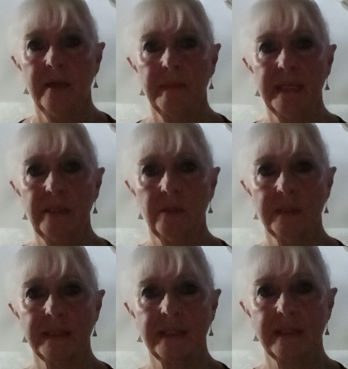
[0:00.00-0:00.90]

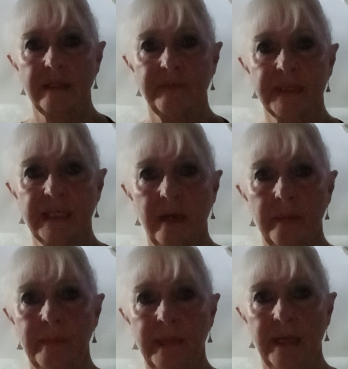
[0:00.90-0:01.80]
because for
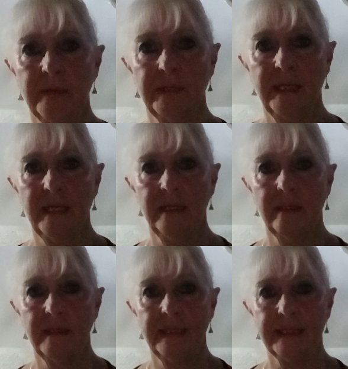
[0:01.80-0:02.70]
some out there
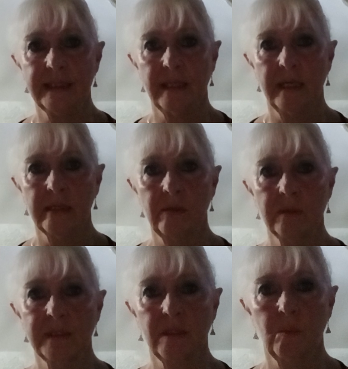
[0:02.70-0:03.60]
it's a
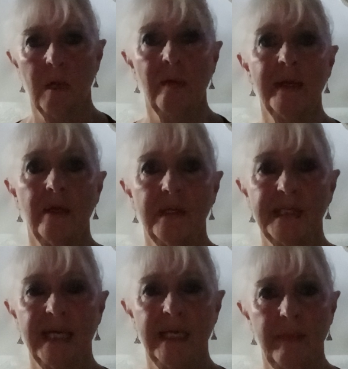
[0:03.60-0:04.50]
constant worry on
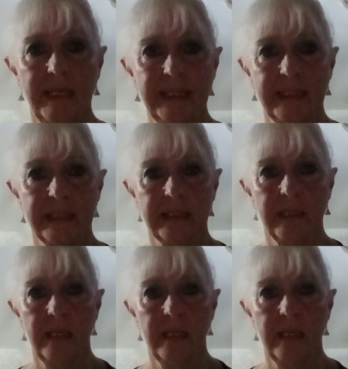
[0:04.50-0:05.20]
a daily basis.